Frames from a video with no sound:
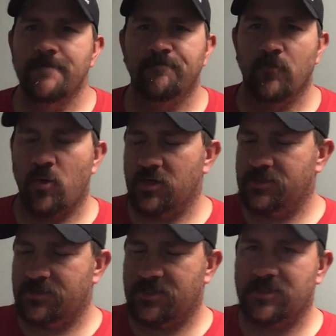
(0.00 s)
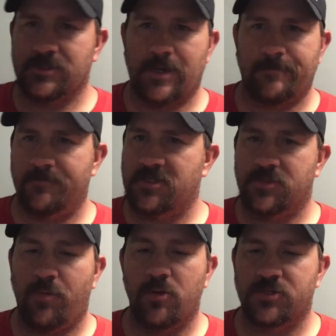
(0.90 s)
Works just like it's
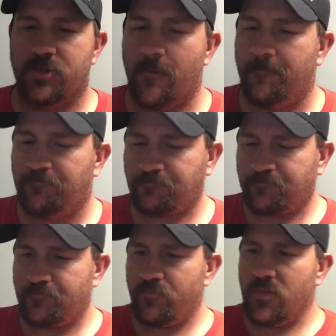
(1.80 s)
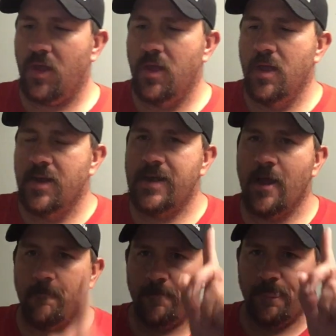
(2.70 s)
supposed to.
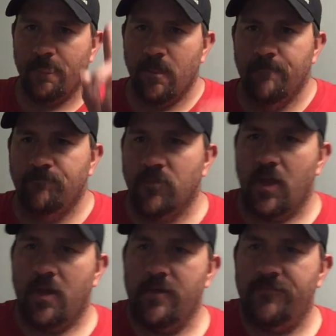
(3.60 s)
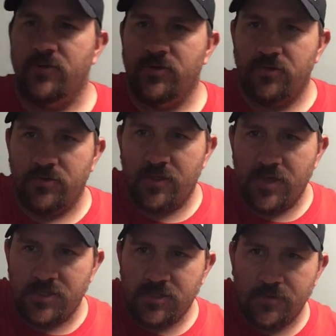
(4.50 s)
Now, if you do
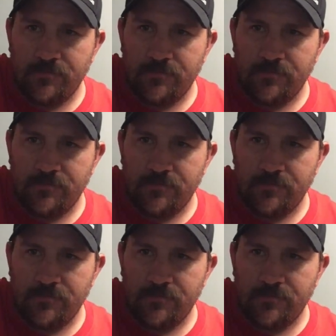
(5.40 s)
this,